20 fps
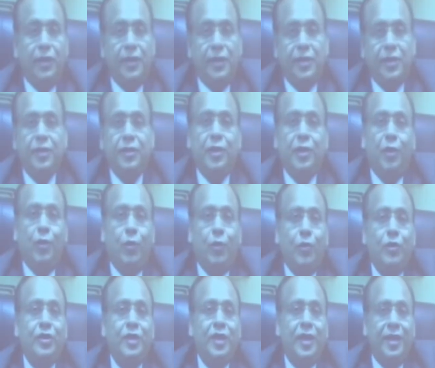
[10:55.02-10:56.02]
It is a
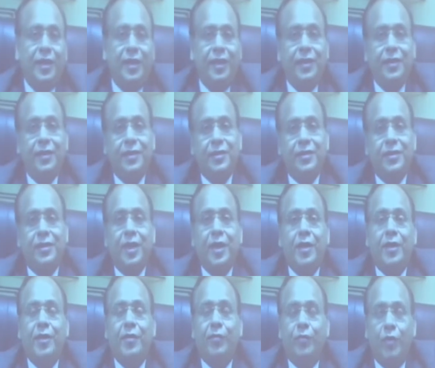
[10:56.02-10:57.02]
long journey
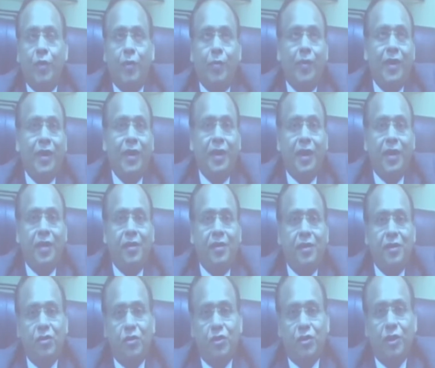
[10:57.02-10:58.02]
starting from my
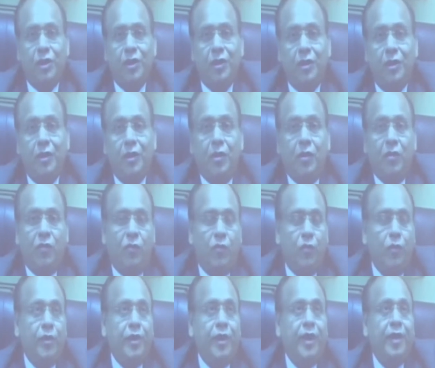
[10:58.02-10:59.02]
ancestral
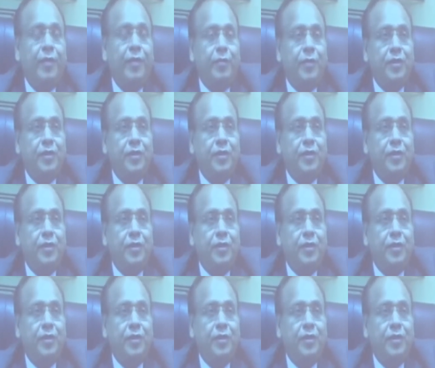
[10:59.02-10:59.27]
wood grain